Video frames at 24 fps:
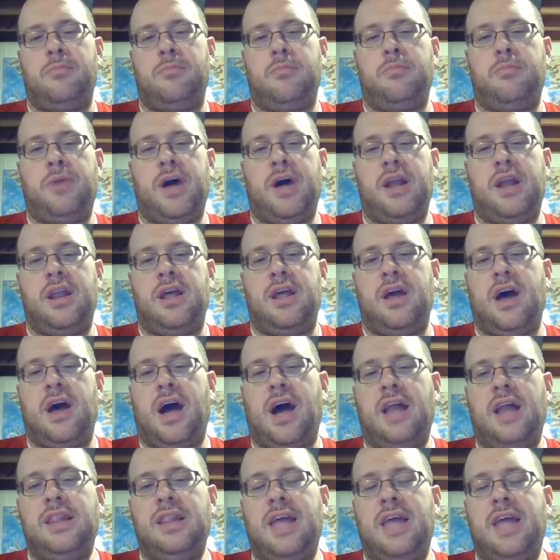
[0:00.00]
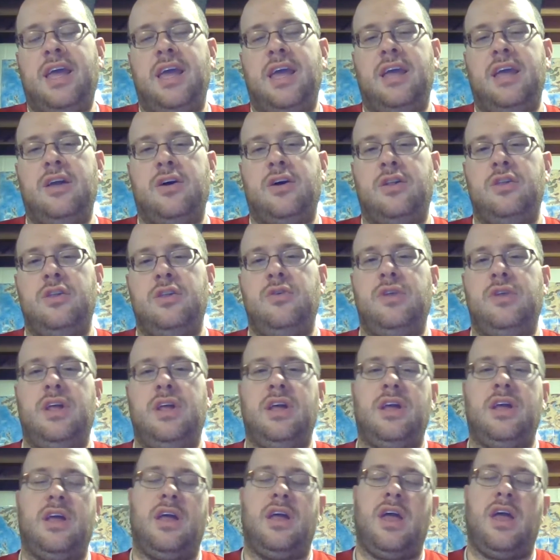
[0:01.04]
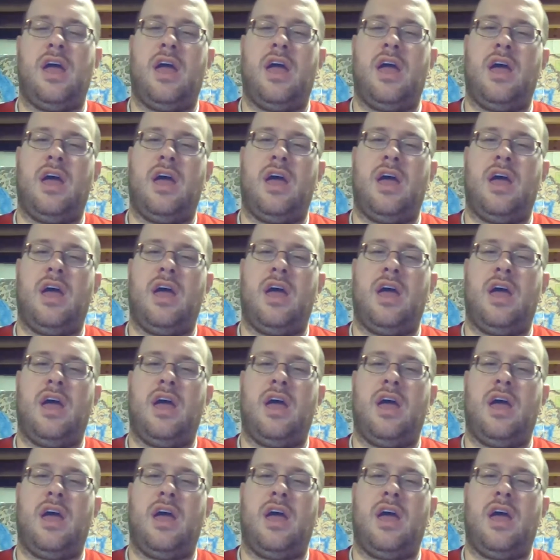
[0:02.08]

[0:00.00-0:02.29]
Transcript: but I like including